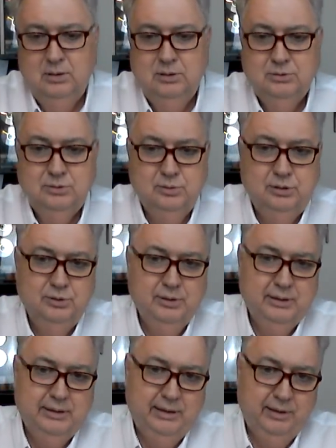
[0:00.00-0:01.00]
So you
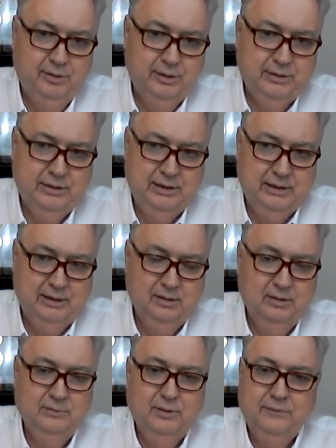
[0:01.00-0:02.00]
can guarantee
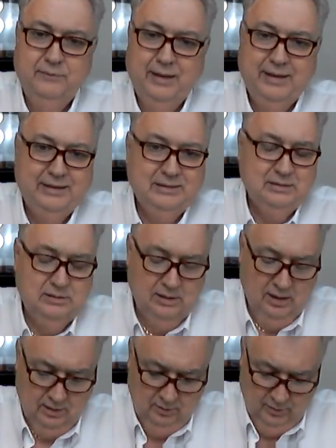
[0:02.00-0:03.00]
that that is
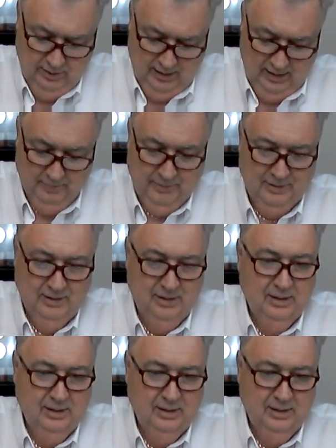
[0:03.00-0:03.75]
not going to happen.